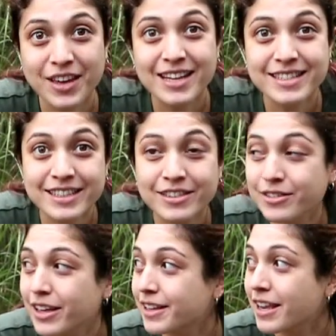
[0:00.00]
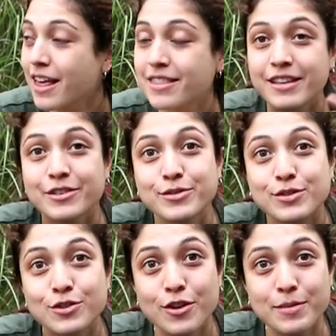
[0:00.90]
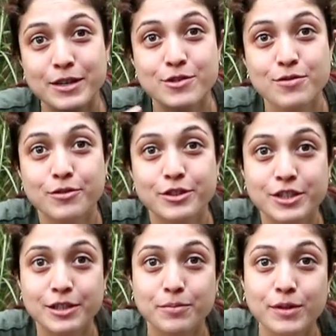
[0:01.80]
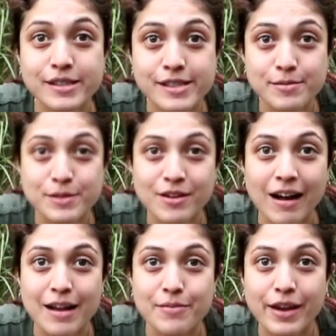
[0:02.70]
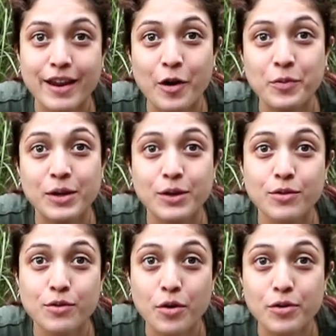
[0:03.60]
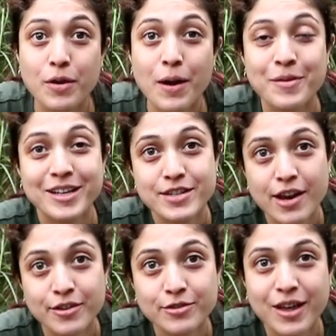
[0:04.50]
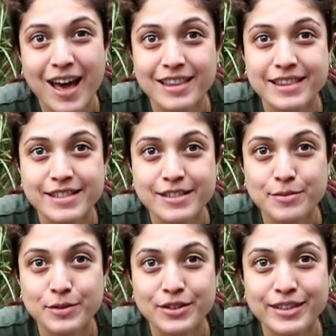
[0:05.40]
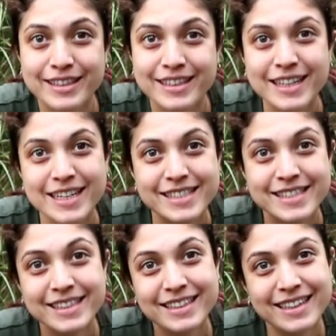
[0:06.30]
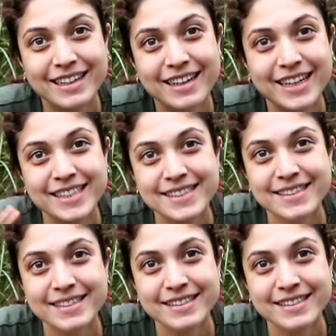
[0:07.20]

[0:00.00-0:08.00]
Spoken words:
Until then, thank you so much for watching. Please subscribe and help me grow my channel and this community. See you guys!